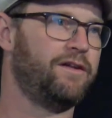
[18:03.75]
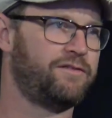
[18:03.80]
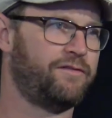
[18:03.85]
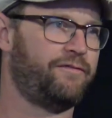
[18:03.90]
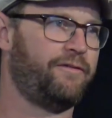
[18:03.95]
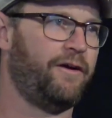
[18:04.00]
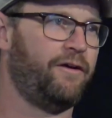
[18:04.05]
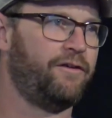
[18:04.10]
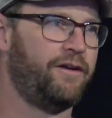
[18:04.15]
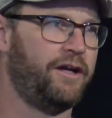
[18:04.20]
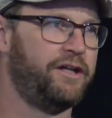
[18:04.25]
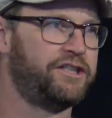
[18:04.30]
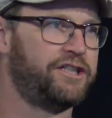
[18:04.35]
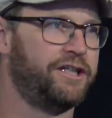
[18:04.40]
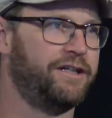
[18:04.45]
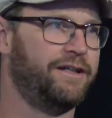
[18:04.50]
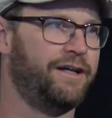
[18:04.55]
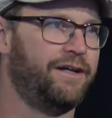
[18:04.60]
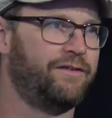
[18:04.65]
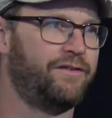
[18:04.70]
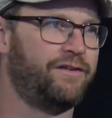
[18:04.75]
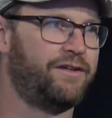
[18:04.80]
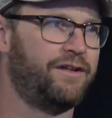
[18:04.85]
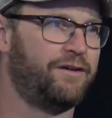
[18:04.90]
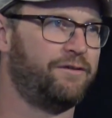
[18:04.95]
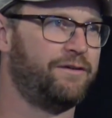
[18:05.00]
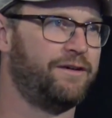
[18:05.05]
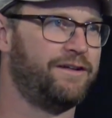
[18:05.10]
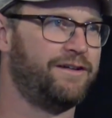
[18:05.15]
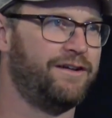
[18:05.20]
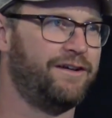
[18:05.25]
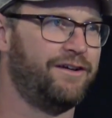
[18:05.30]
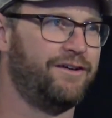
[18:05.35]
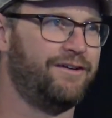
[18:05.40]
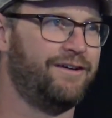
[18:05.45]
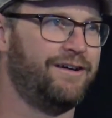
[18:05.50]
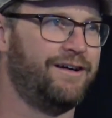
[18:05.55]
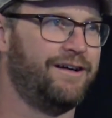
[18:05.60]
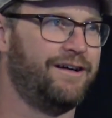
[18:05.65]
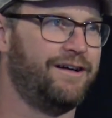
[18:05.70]
as a foundation in everything we
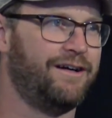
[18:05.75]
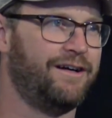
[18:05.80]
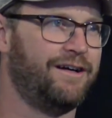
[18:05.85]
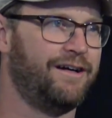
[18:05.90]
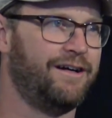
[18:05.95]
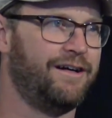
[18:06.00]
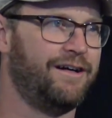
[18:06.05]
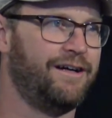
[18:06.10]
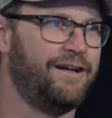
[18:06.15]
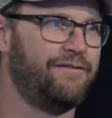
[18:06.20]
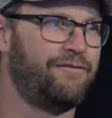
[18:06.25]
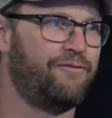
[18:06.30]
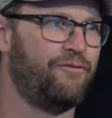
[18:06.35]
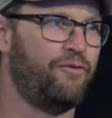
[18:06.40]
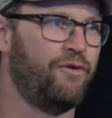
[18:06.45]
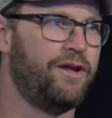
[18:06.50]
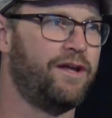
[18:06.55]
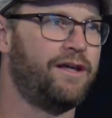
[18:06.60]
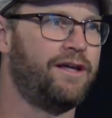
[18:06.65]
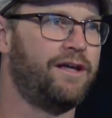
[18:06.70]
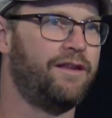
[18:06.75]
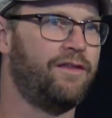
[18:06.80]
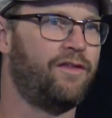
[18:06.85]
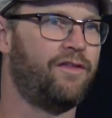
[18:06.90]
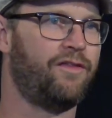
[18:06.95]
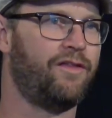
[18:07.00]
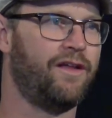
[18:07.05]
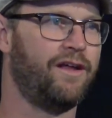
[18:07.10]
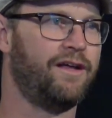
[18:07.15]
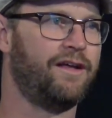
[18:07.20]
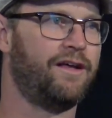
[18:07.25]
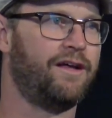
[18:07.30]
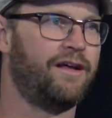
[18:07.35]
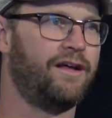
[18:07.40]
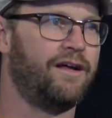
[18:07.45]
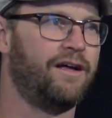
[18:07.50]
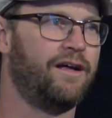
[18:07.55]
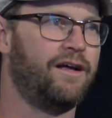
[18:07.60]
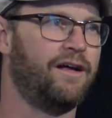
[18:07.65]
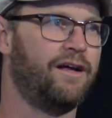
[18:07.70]
do, if we can think,
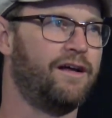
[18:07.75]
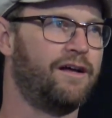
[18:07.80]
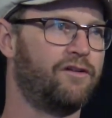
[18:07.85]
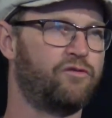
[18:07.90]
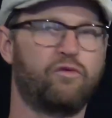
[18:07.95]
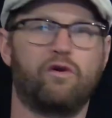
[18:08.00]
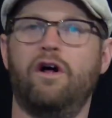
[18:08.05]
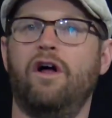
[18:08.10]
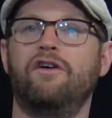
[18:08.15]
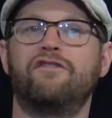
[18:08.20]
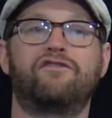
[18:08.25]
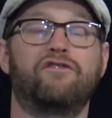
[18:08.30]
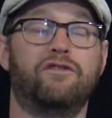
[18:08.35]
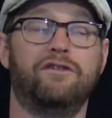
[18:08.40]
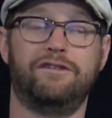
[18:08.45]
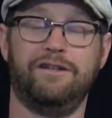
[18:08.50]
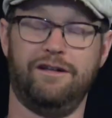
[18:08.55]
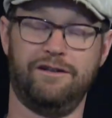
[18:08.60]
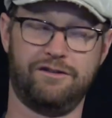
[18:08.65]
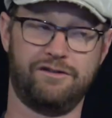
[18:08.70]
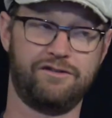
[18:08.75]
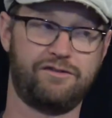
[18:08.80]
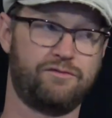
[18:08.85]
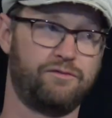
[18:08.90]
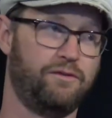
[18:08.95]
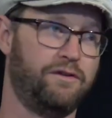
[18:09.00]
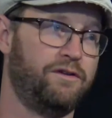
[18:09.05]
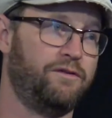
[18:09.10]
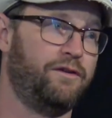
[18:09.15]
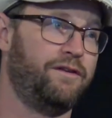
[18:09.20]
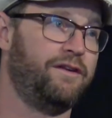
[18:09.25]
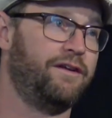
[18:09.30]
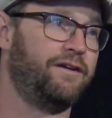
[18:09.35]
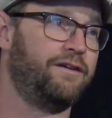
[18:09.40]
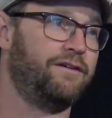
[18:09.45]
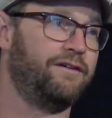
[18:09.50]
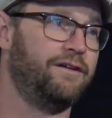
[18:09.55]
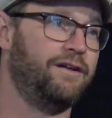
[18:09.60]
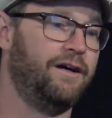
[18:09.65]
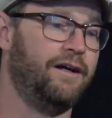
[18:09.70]
because we're all storytellers, whether we think
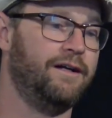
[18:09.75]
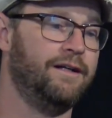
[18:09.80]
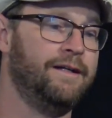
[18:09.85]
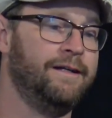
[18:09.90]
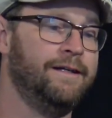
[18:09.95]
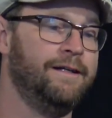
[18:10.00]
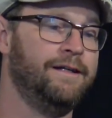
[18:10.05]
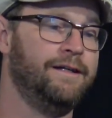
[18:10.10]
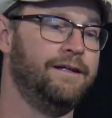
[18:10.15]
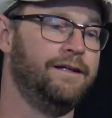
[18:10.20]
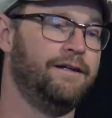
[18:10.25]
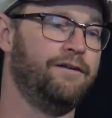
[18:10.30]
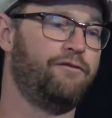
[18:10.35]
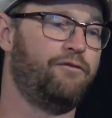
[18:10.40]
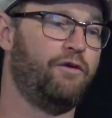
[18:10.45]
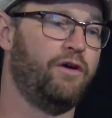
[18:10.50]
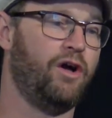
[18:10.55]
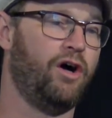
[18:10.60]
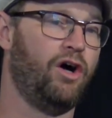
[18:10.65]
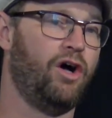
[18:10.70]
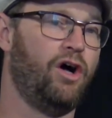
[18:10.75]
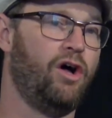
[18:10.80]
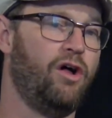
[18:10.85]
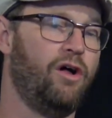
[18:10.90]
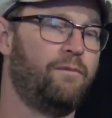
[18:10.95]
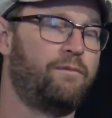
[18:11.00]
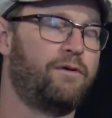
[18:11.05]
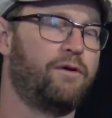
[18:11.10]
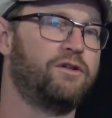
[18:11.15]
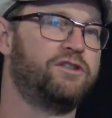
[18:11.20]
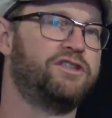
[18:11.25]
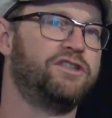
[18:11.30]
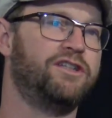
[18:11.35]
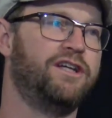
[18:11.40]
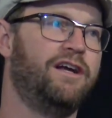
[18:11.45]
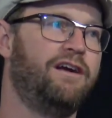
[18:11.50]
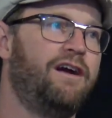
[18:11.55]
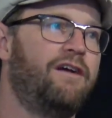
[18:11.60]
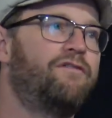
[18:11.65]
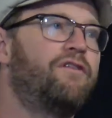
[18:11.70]
it or not, yep. if we all approach
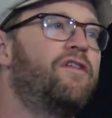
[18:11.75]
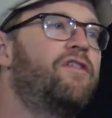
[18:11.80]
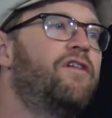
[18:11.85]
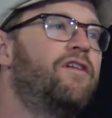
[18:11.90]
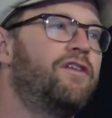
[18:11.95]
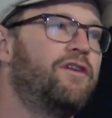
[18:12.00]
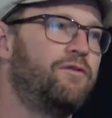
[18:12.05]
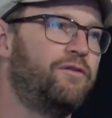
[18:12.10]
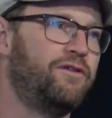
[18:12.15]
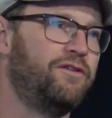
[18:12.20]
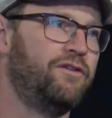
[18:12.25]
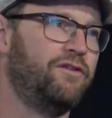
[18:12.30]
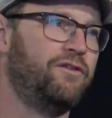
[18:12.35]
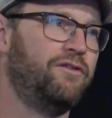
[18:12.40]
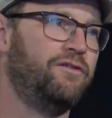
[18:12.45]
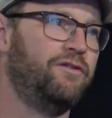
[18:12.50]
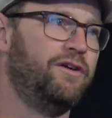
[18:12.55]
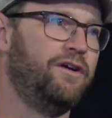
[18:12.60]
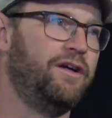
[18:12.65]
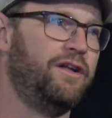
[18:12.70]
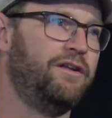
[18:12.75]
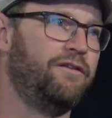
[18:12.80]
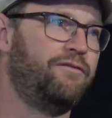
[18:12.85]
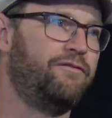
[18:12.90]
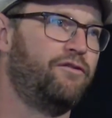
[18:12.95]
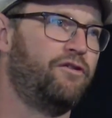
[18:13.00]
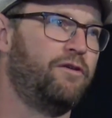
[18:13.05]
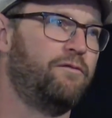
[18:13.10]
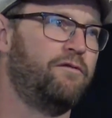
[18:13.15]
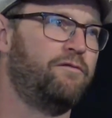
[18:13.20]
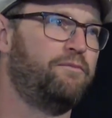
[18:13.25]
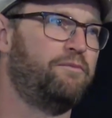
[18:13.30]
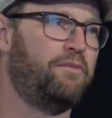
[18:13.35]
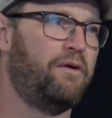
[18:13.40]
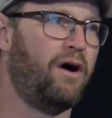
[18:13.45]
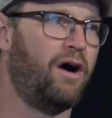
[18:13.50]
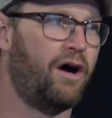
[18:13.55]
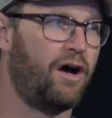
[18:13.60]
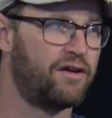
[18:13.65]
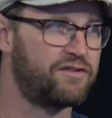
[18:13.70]
everything that we do in the form of
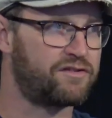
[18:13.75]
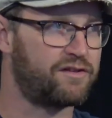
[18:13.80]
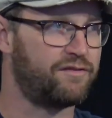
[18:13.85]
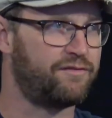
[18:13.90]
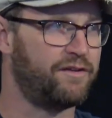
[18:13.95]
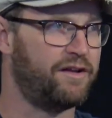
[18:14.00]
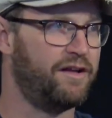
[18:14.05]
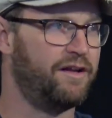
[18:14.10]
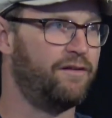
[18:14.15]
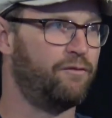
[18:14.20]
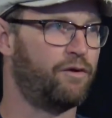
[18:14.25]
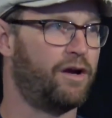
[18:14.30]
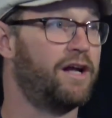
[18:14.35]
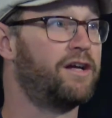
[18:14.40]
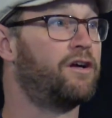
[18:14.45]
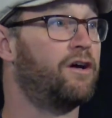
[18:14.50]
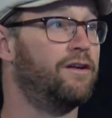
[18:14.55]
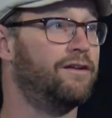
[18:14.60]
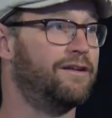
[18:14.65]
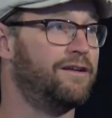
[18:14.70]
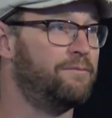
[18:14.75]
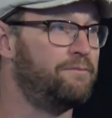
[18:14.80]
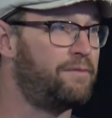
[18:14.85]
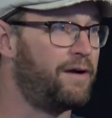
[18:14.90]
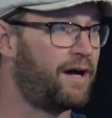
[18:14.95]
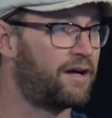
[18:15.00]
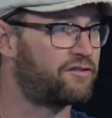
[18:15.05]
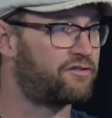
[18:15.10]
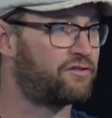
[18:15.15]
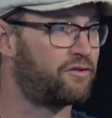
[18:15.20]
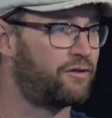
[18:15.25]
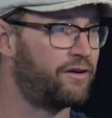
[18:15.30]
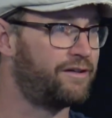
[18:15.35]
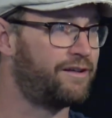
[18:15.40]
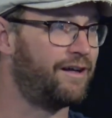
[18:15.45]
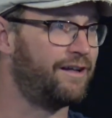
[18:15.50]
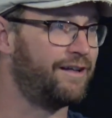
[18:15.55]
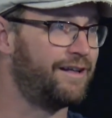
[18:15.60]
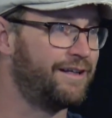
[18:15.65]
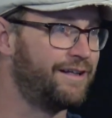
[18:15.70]
positive, what I call impact
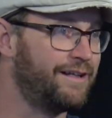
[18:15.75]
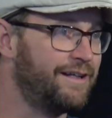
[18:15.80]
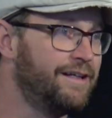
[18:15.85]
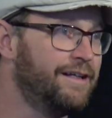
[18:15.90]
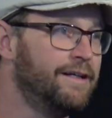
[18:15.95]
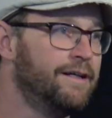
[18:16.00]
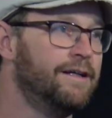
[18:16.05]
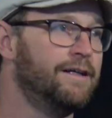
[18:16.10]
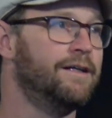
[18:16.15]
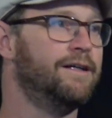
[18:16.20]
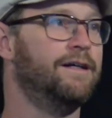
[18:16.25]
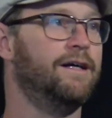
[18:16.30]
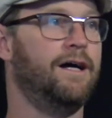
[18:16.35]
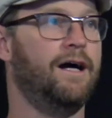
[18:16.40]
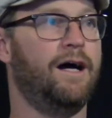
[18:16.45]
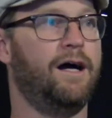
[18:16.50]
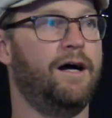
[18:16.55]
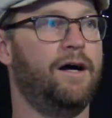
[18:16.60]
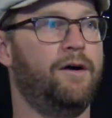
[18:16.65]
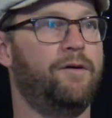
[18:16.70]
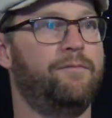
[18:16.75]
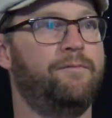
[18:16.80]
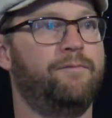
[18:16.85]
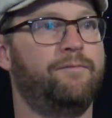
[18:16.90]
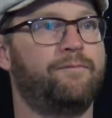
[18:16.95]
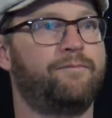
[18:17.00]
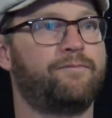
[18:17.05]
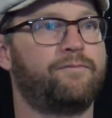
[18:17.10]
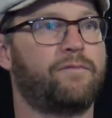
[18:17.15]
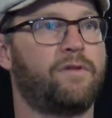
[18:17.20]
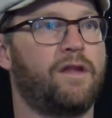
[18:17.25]
storytelling, mm-hmm. um,